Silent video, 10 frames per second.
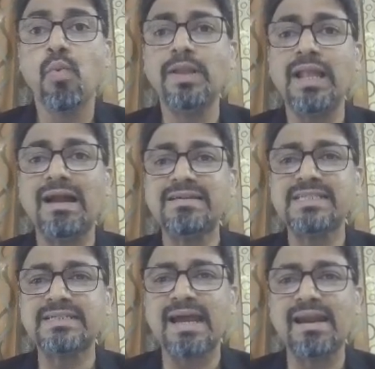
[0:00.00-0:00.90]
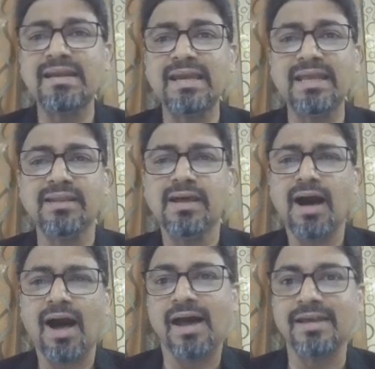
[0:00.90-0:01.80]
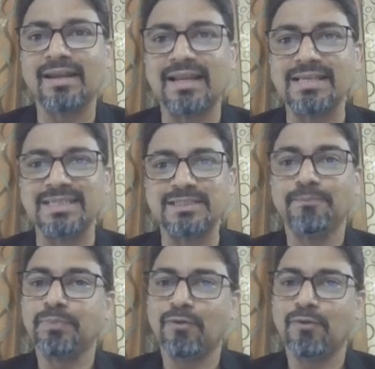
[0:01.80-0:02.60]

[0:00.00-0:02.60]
we will understand in higher classes.